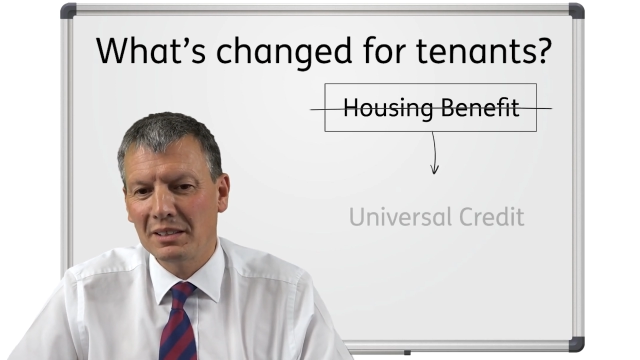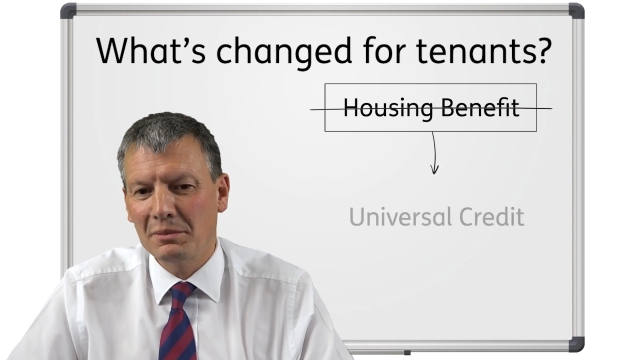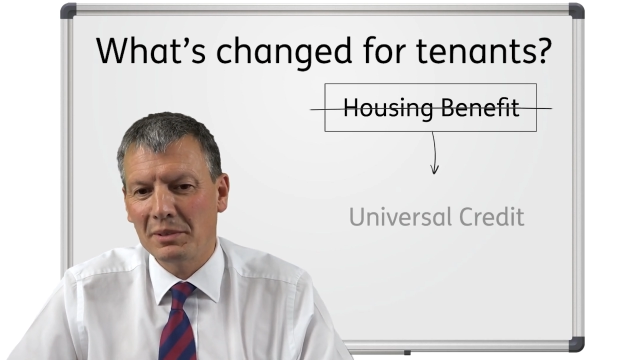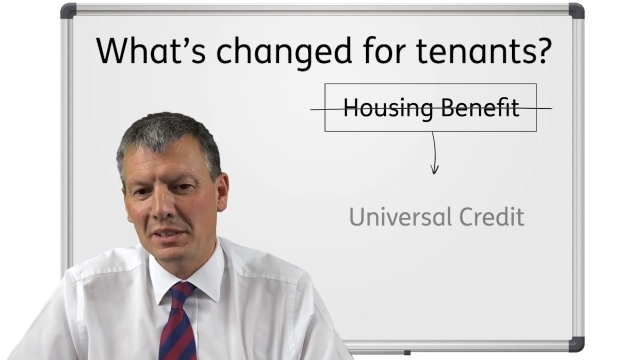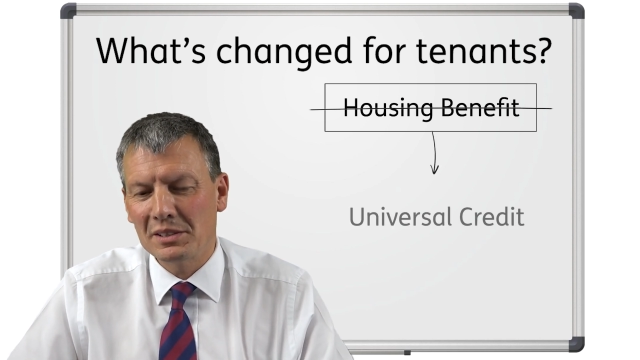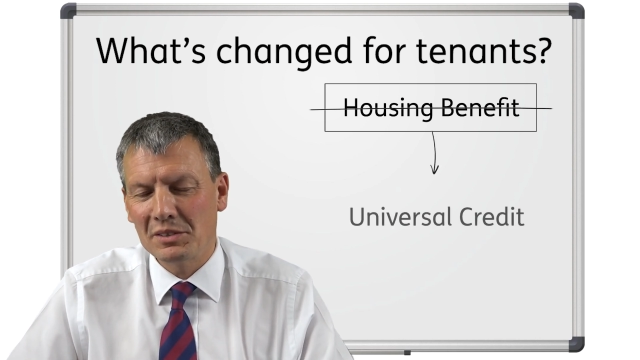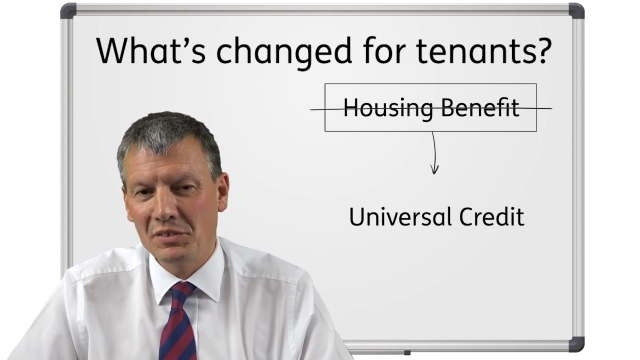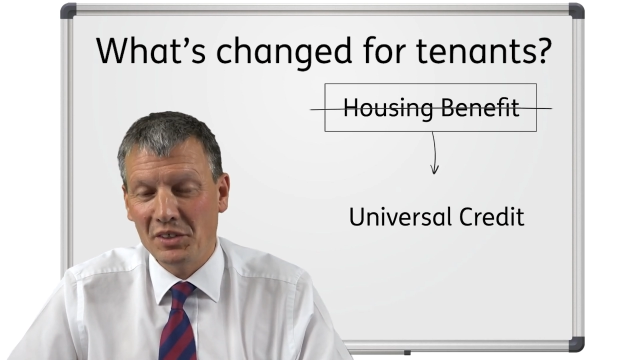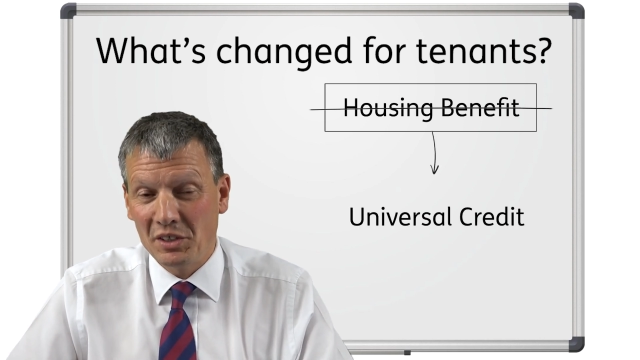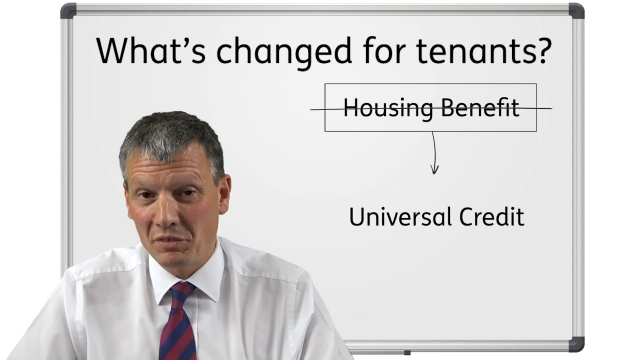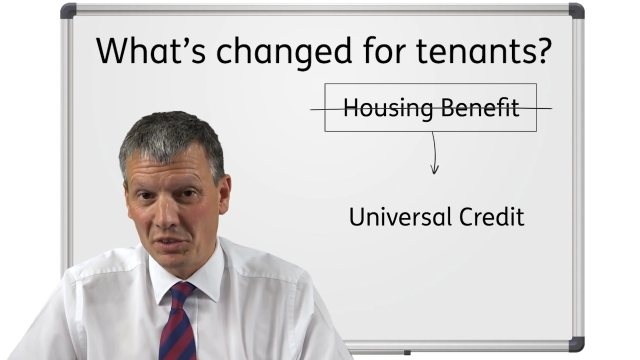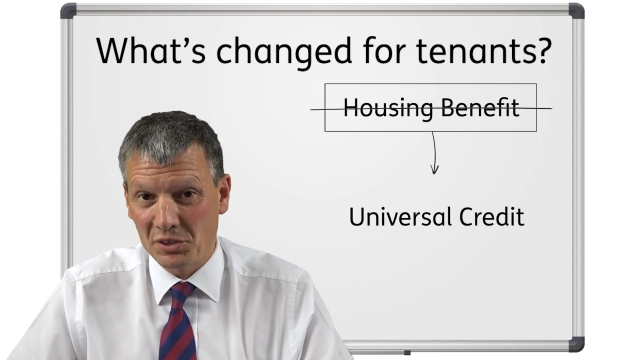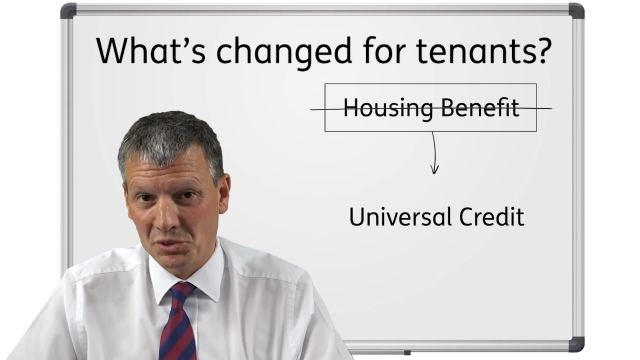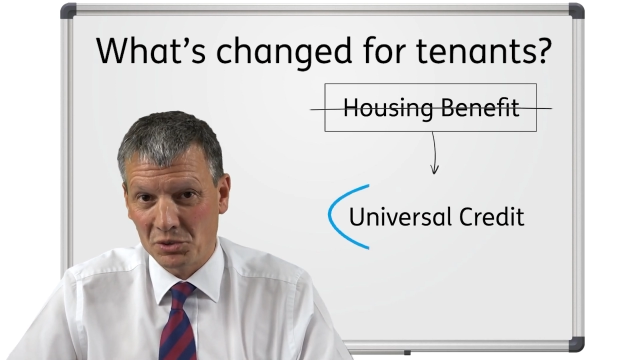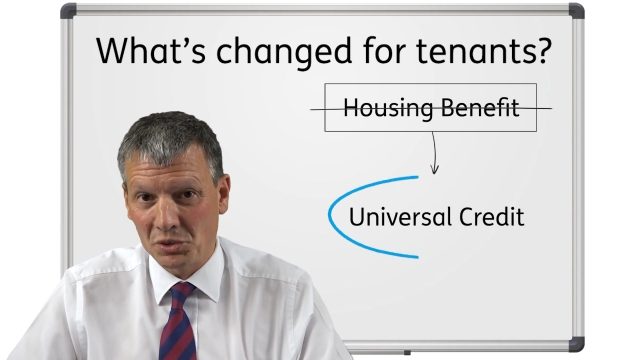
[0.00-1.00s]
whereas with
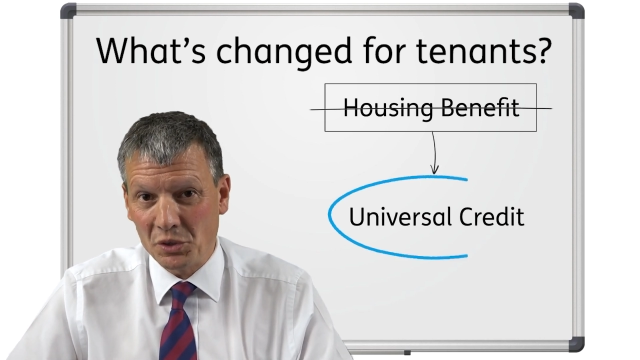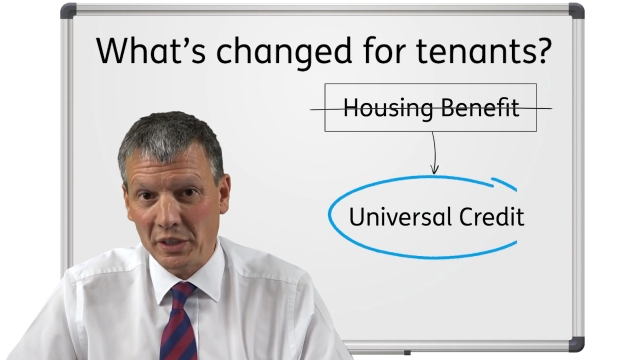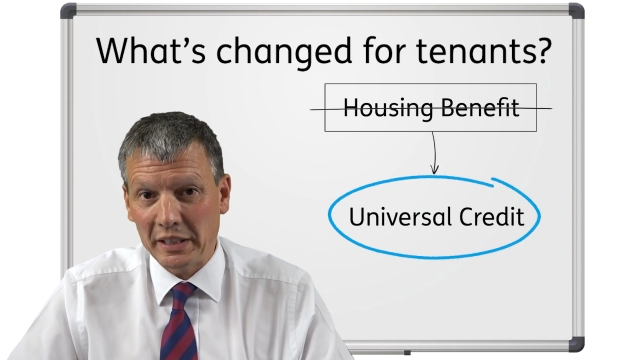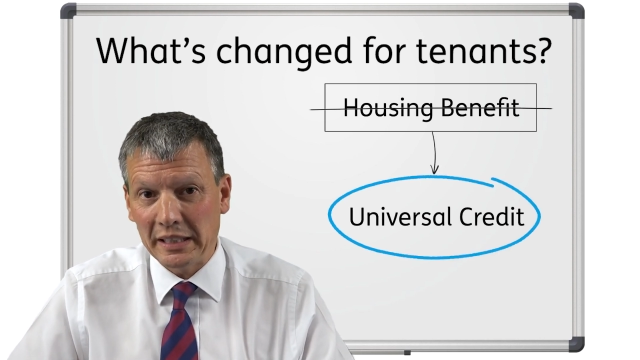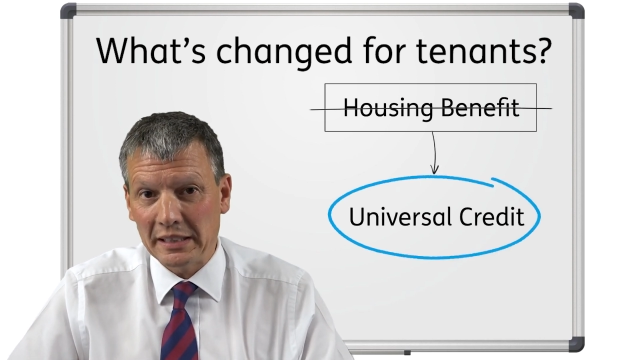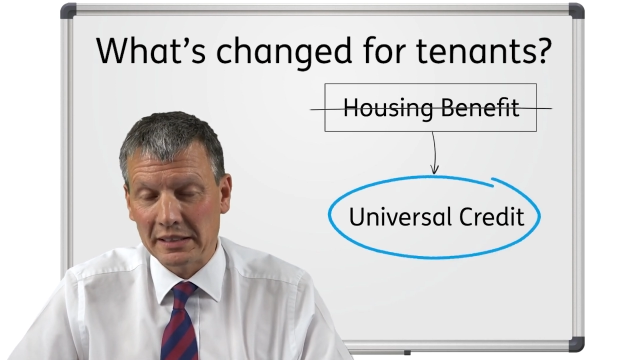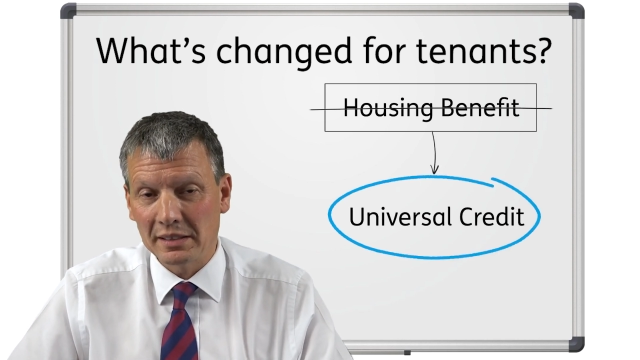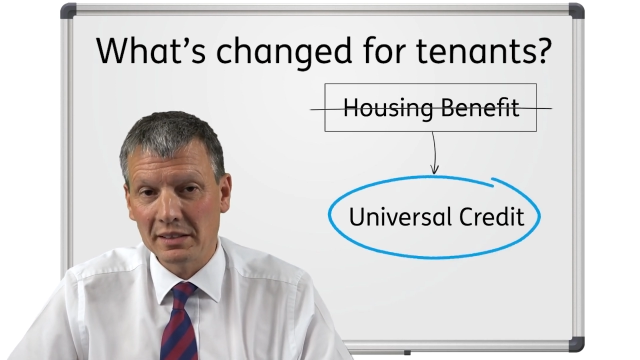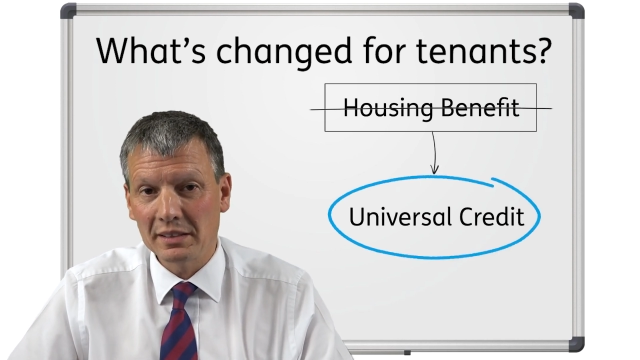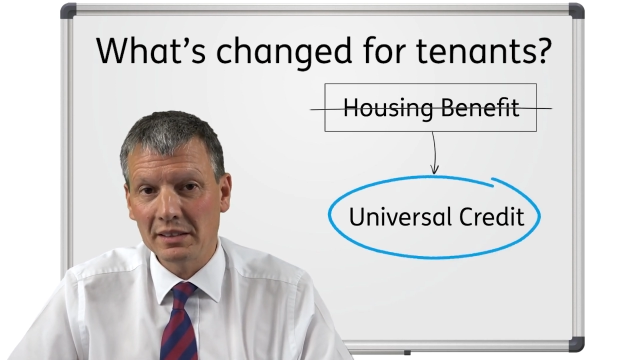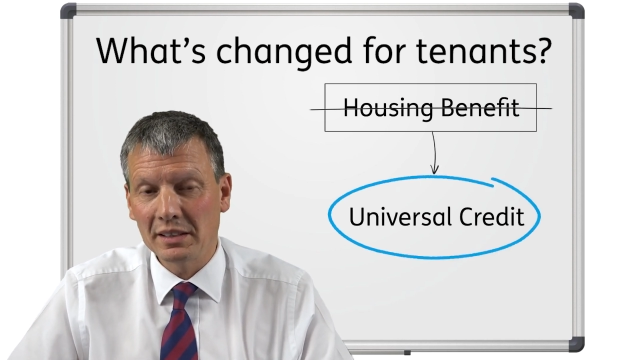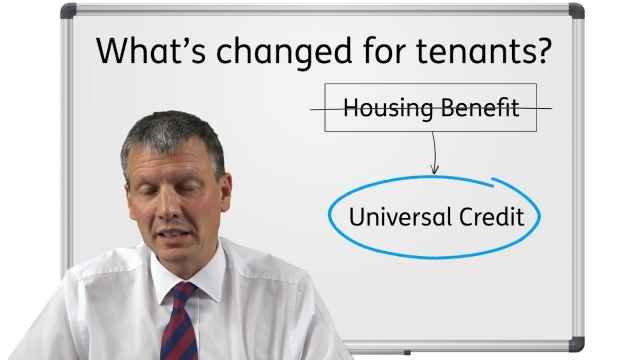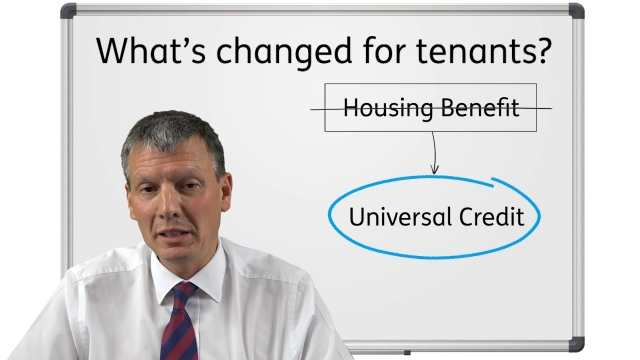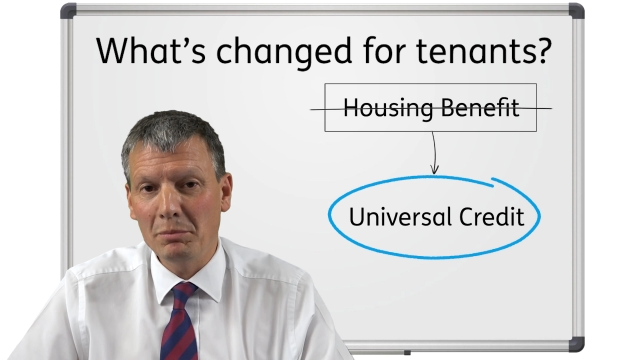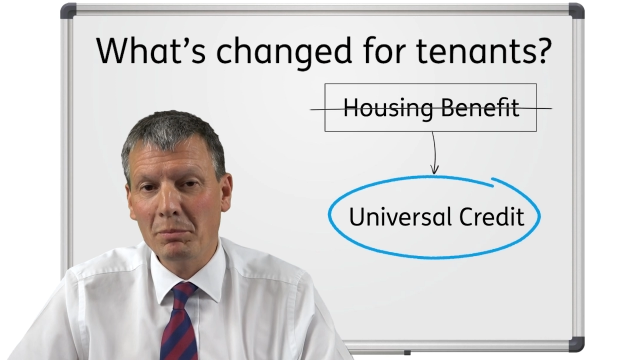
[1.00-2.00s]
universal credit
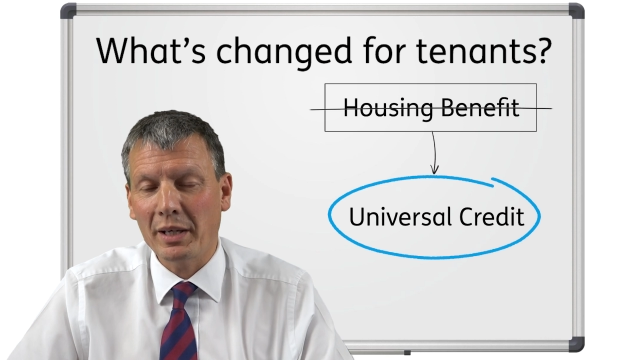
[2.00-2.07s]
the